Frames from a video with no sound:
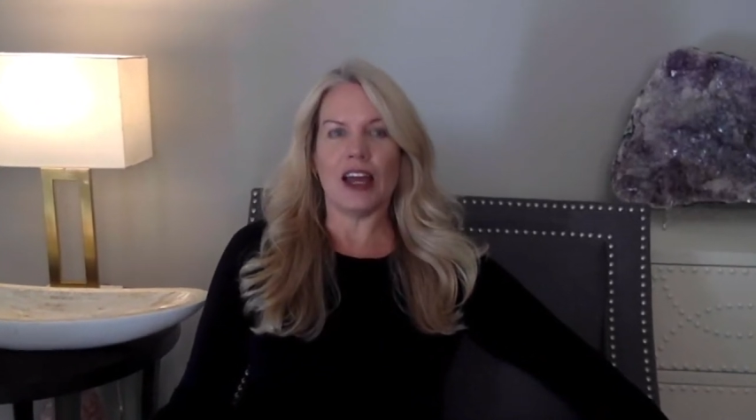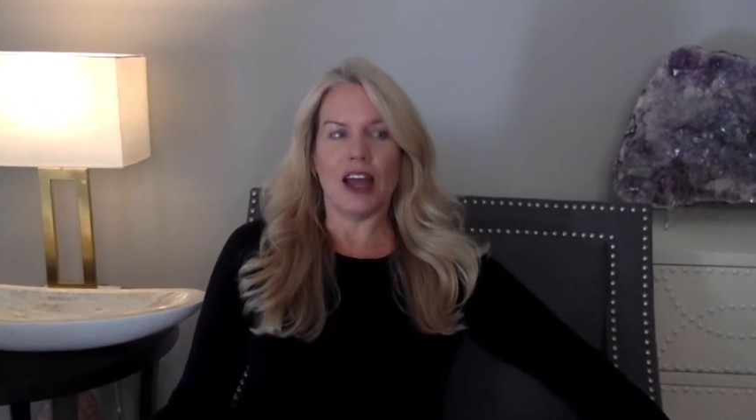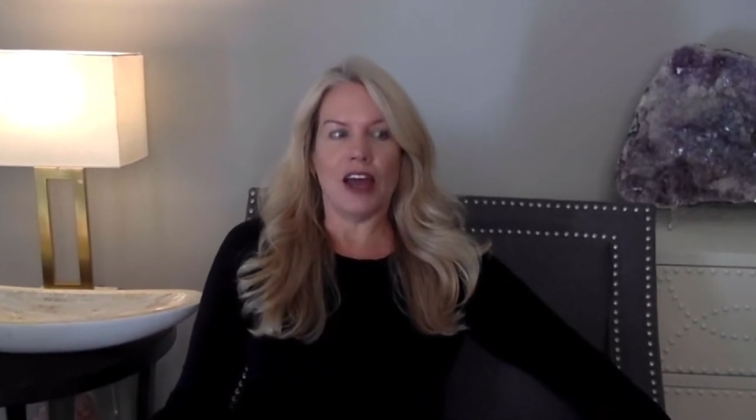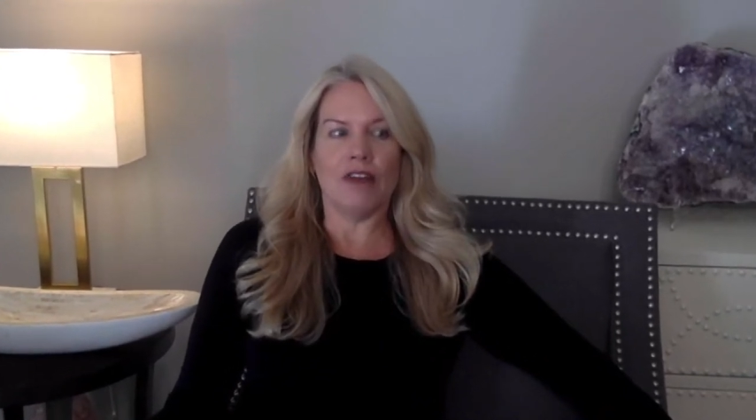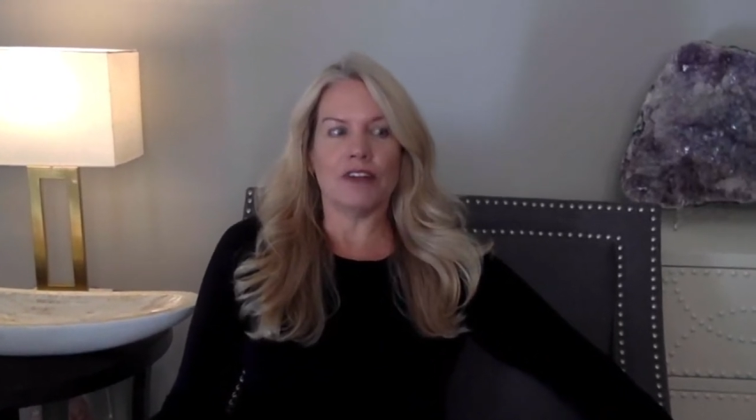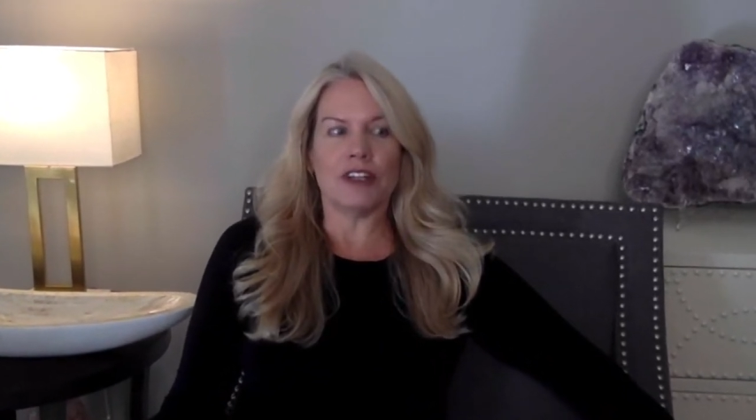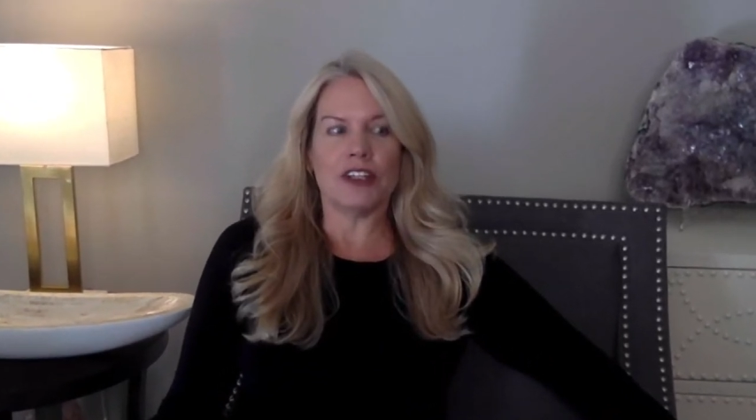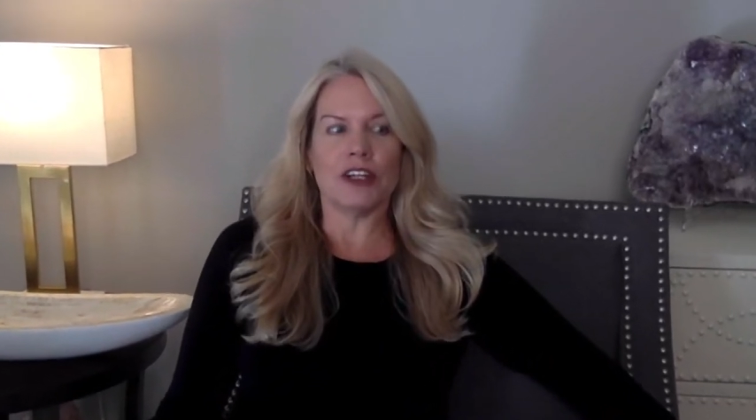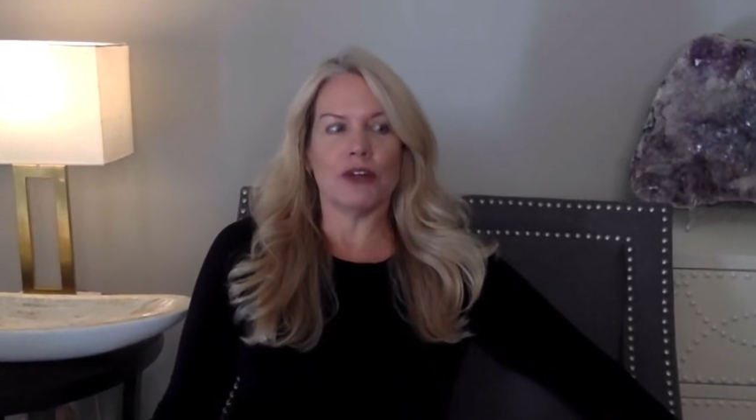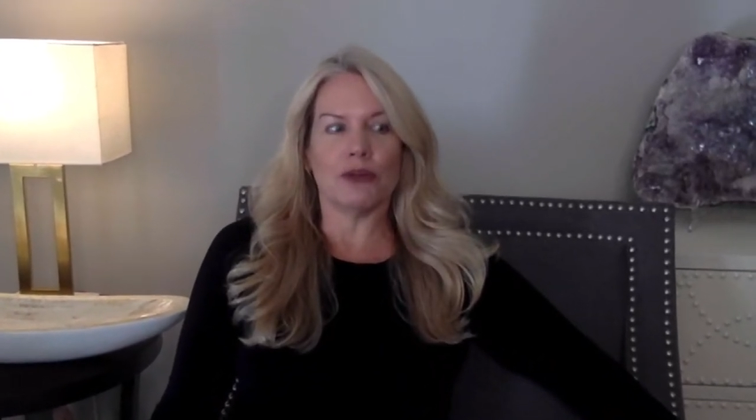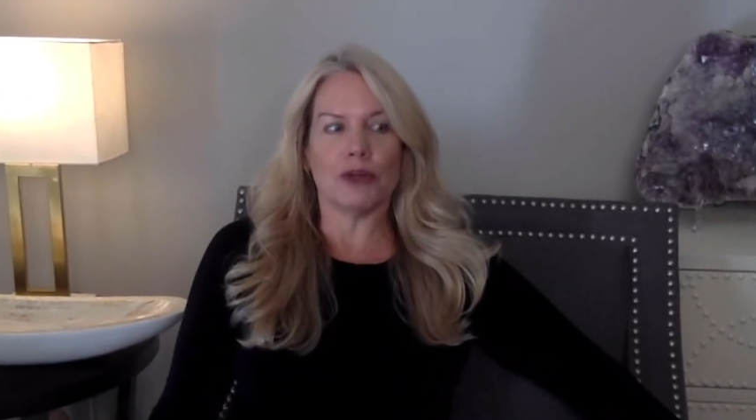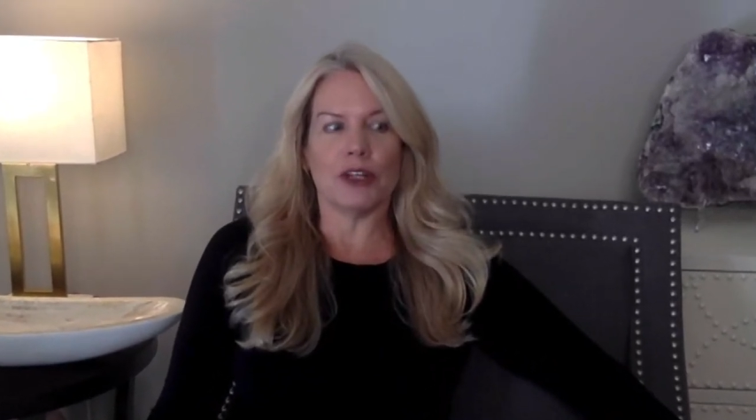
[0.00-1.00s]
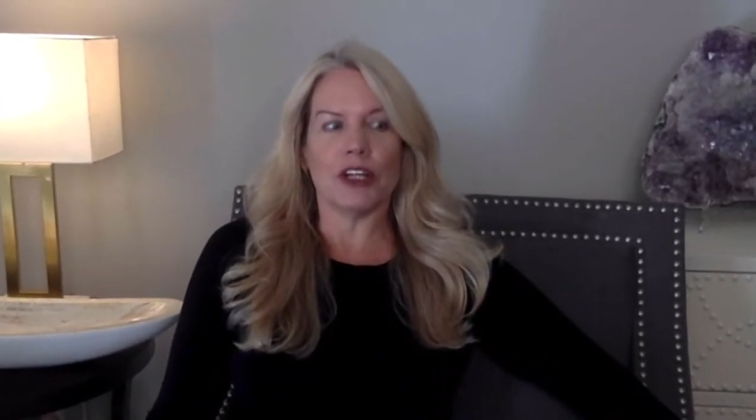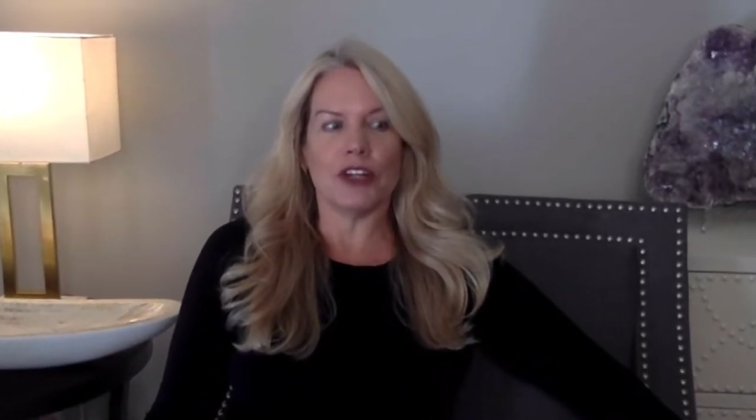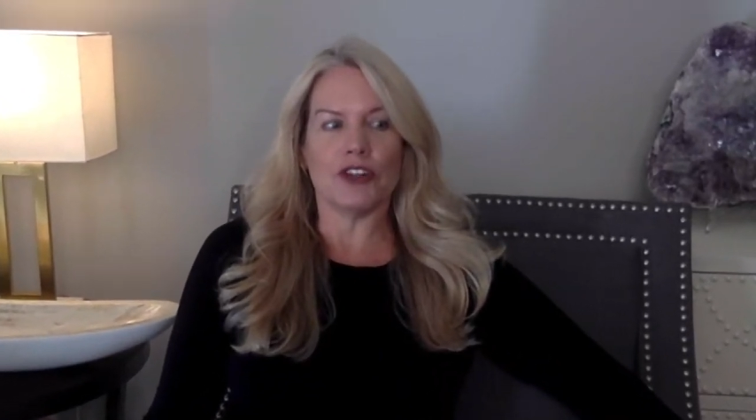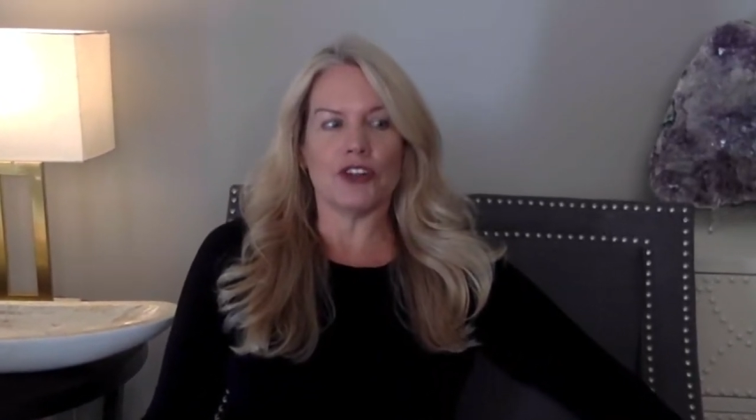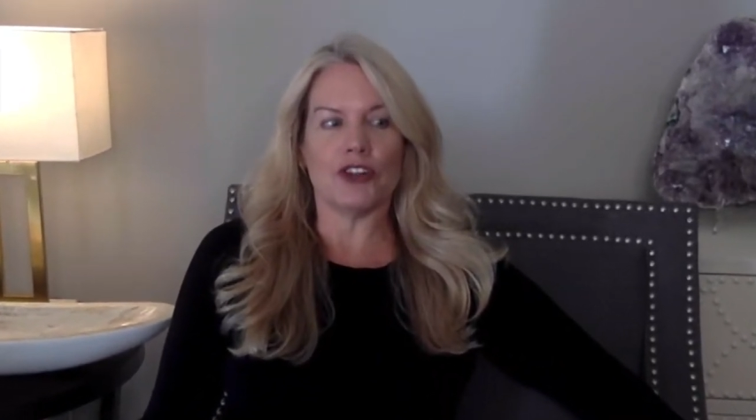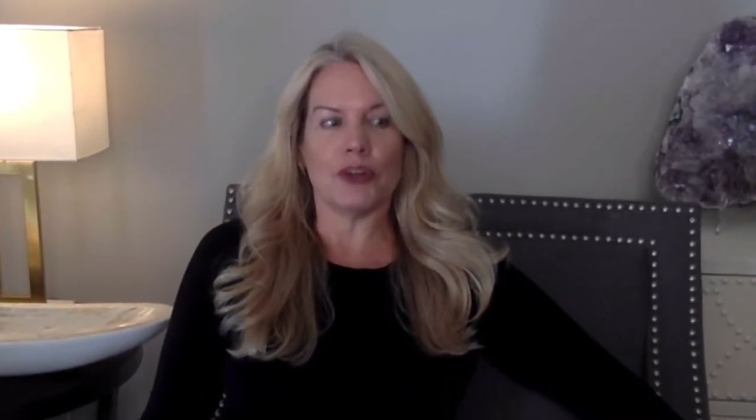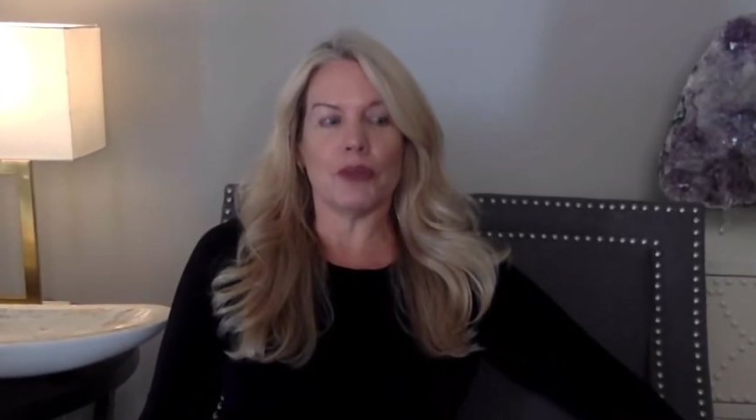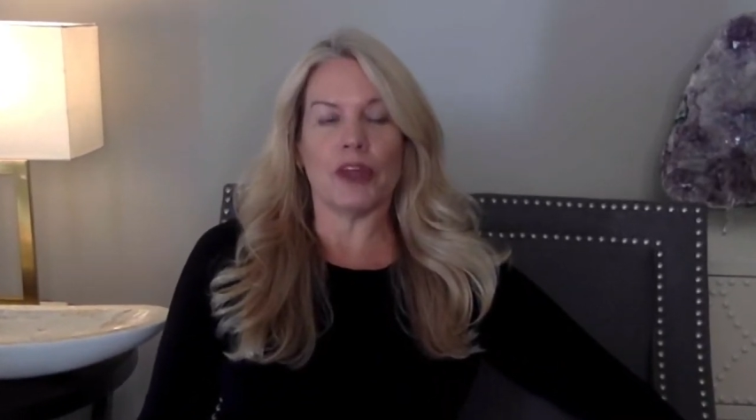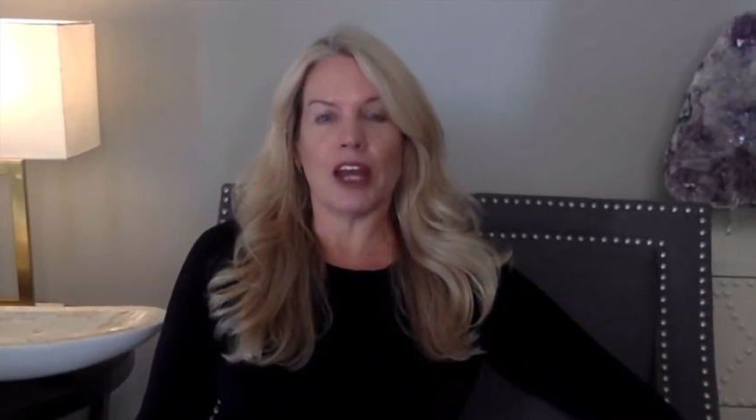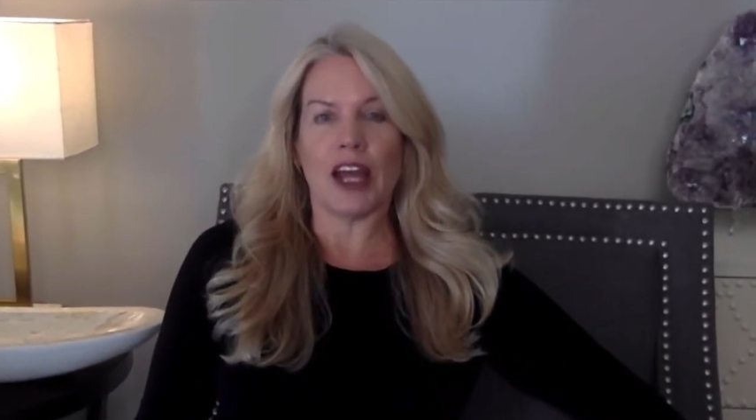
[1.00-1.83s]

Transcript: every single relationship that I